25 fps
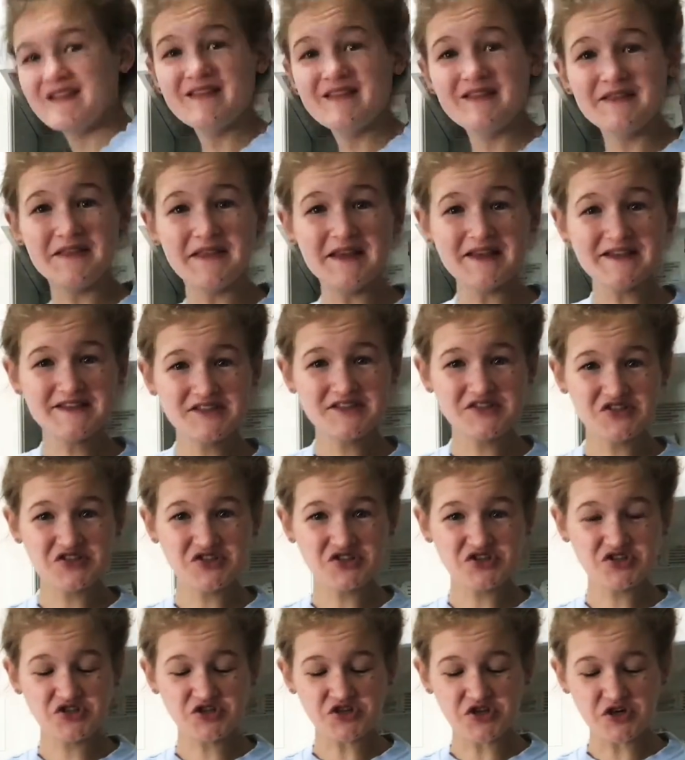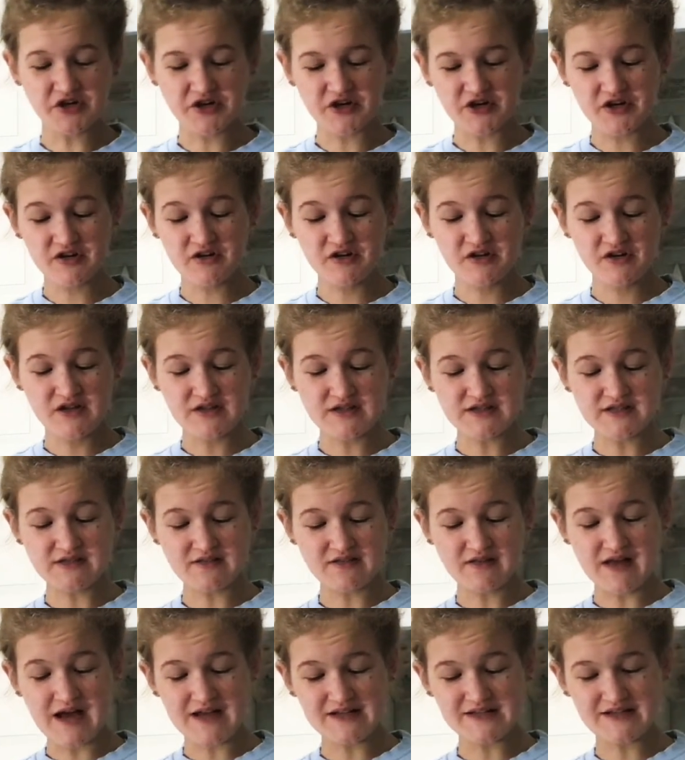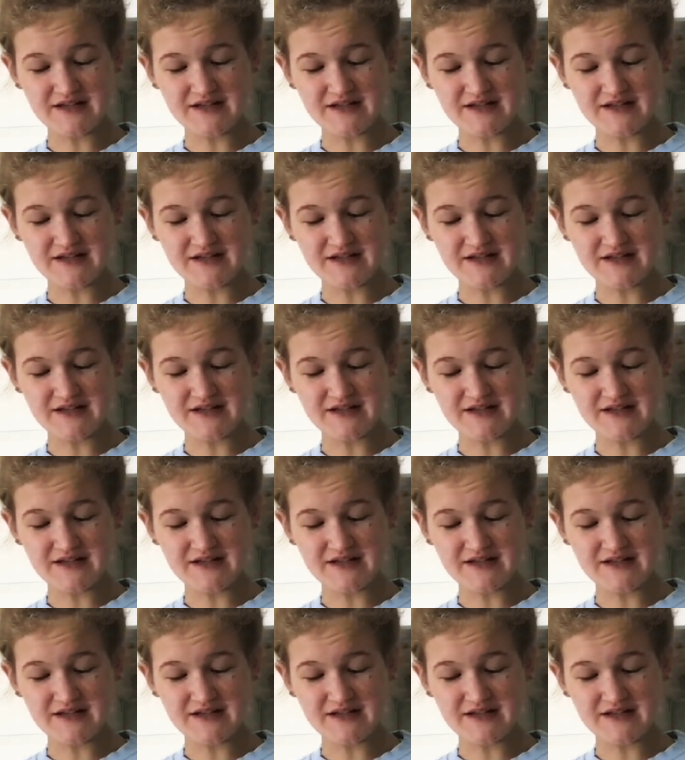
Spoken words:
This sugar is a lot